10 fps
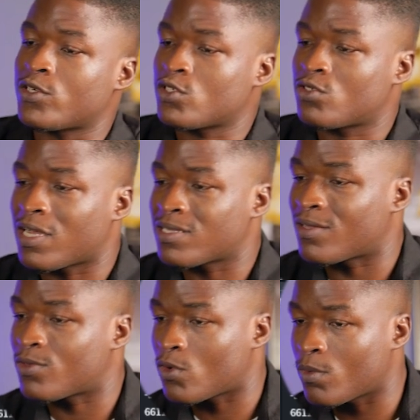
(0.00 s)
I just dragged
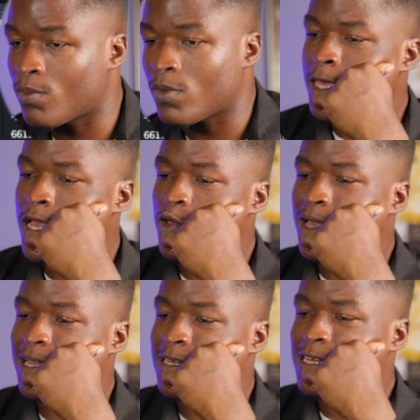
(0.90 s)
and dropped. Here you
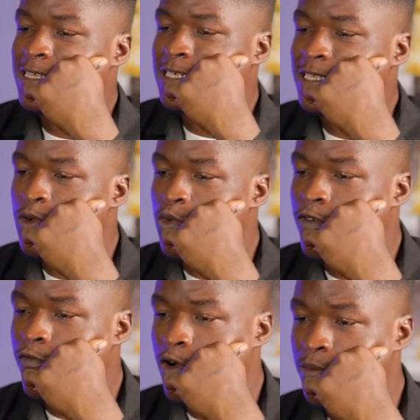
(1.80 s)
can clearly see the
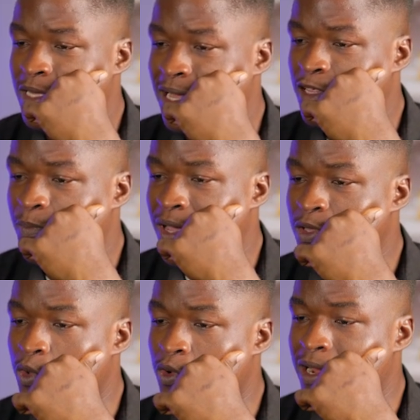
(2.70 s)
waveforms and
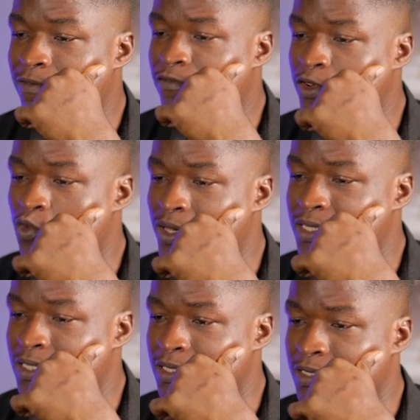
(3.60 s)
spectrogram
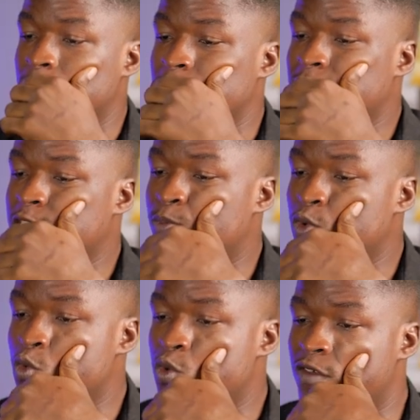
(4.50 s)
frequencies. This
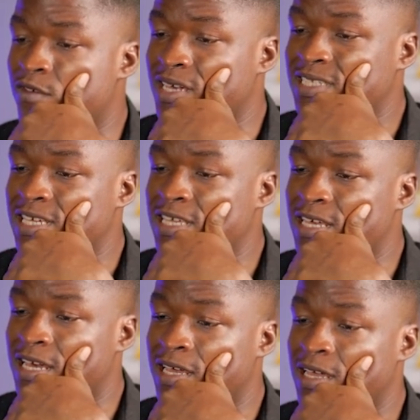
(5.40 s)
blue wave you are seeing
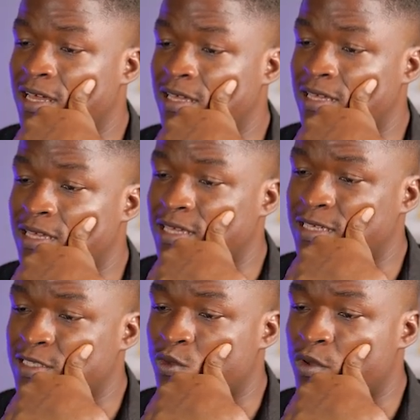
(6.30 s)
here
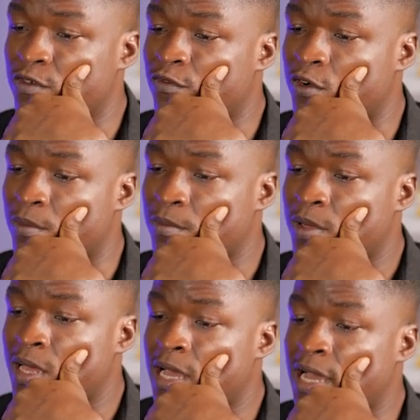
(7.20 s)
is the waveform,
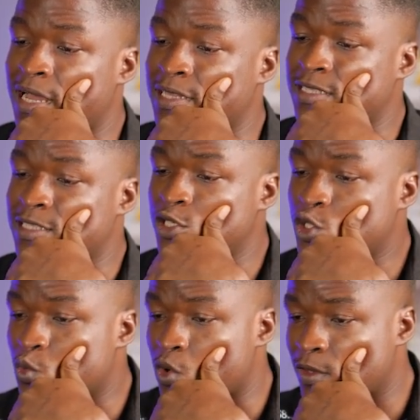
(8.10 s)
and
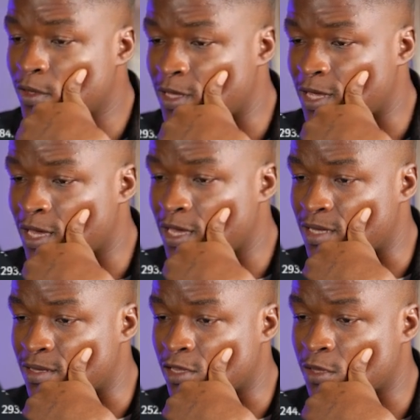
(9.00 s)
this one here
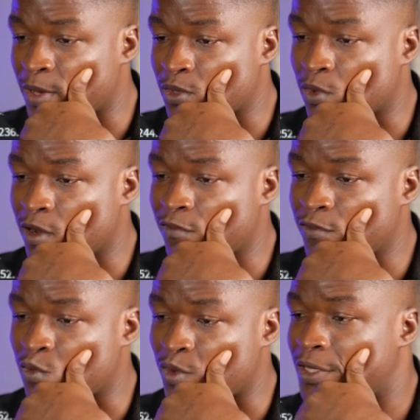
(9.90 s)
is the spectrogram
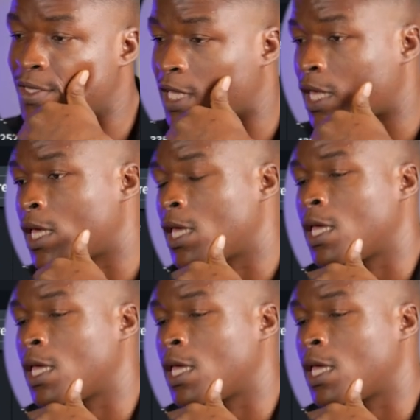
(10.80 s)
frequency.